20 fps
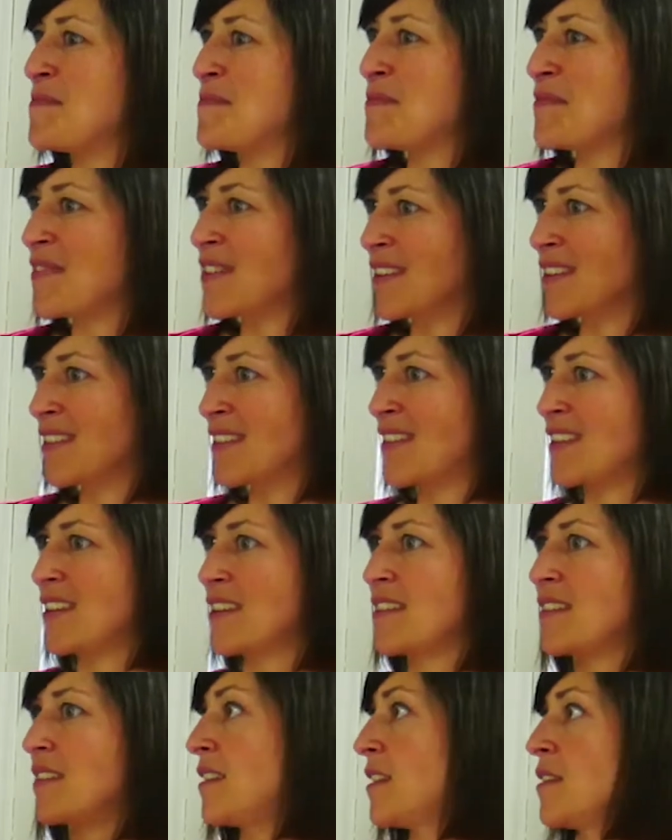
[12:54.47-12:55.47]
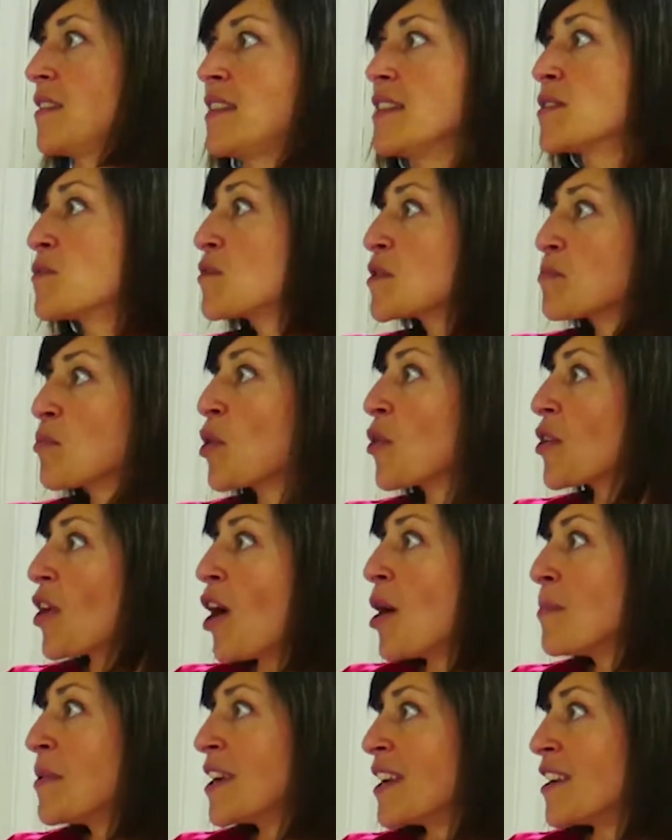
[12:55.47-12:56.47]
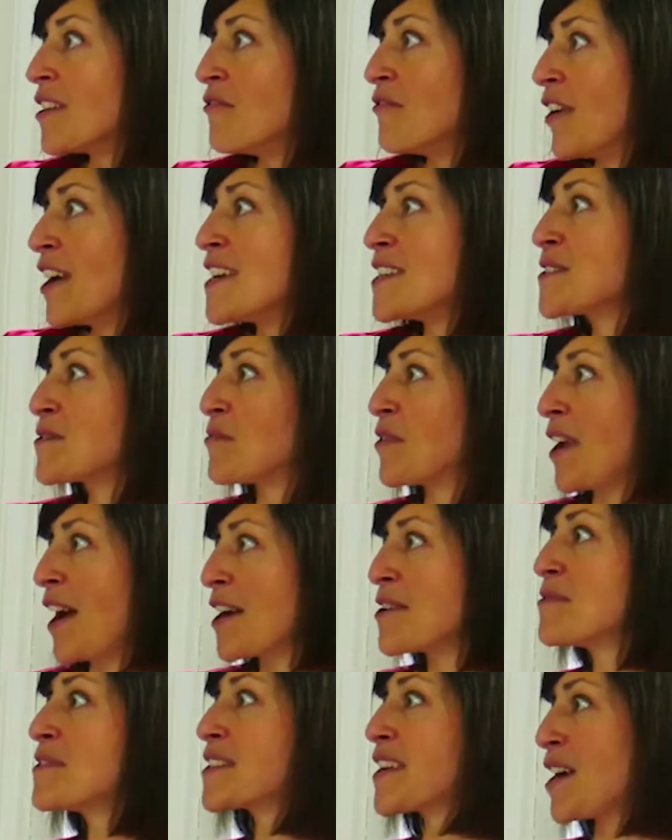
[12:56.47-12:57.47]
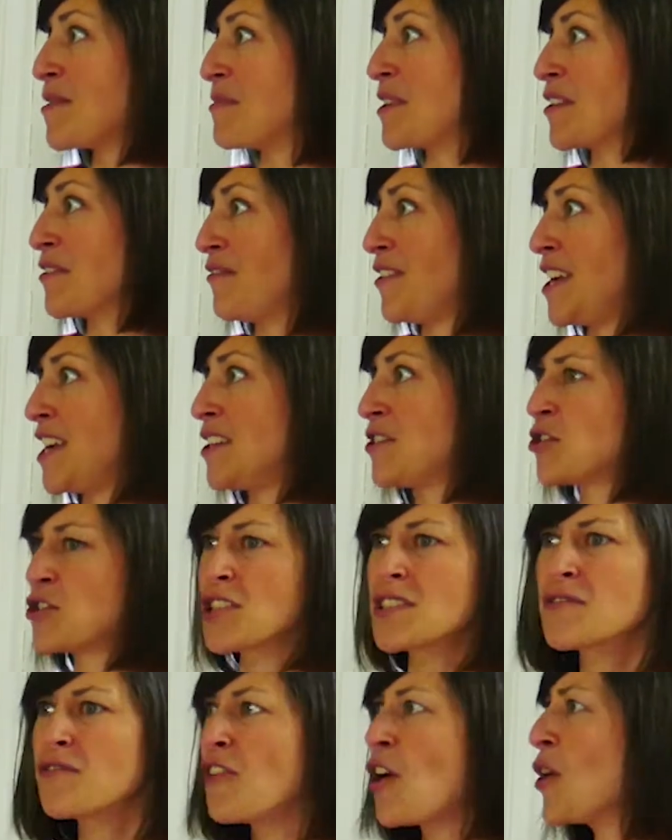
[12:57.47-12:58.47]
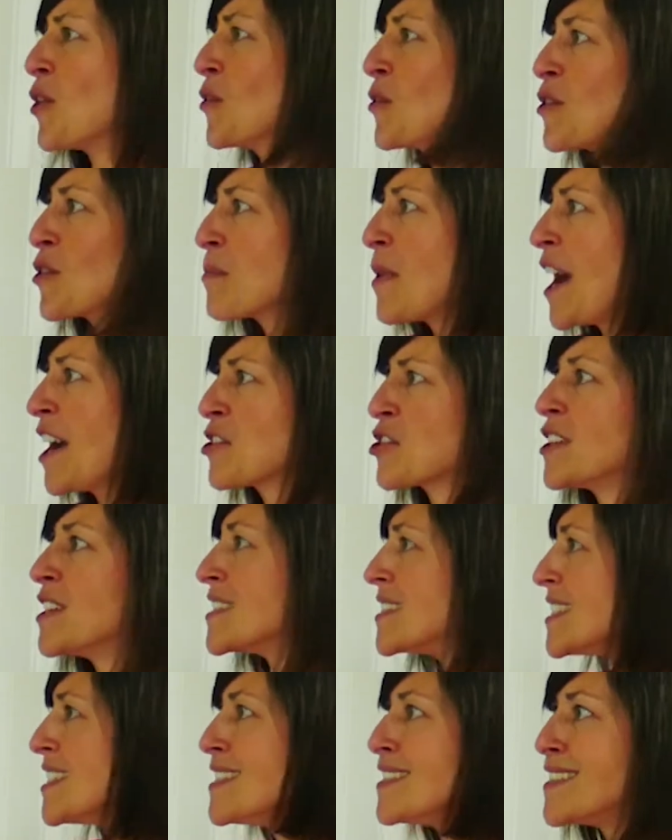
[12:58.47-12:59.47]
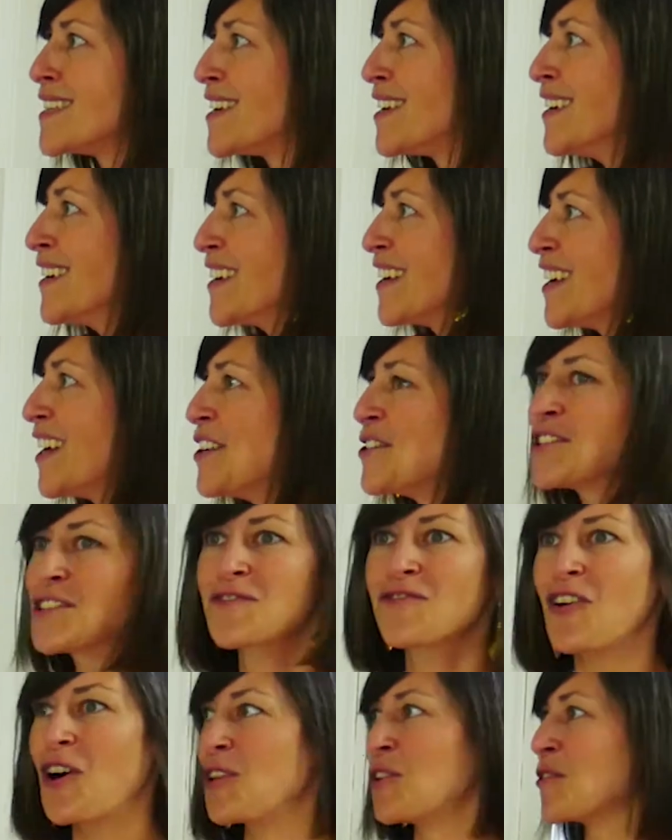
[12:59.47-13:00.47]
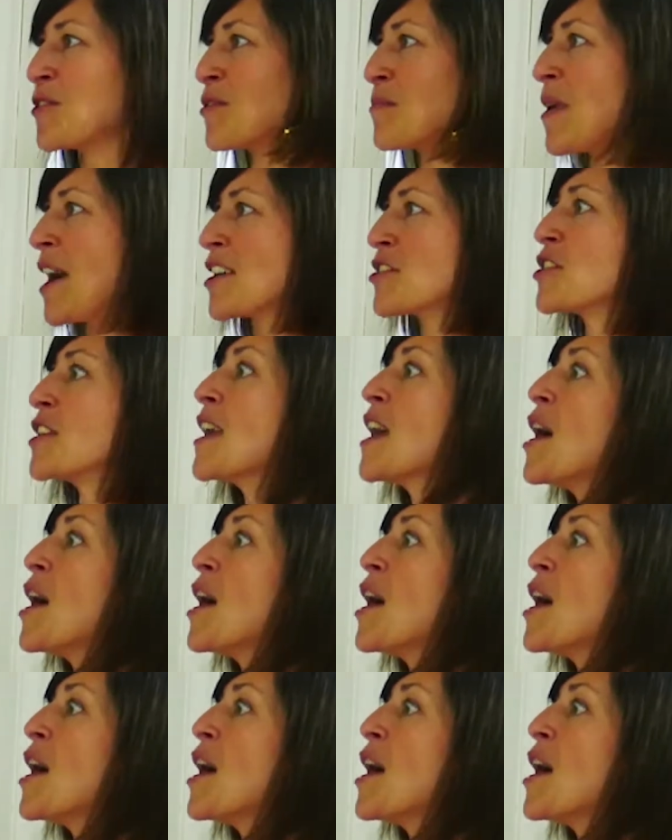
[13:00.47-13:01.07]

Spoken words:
this was predominant advice when I was coming of age, just follow your passion. It's easy, just follow your passion.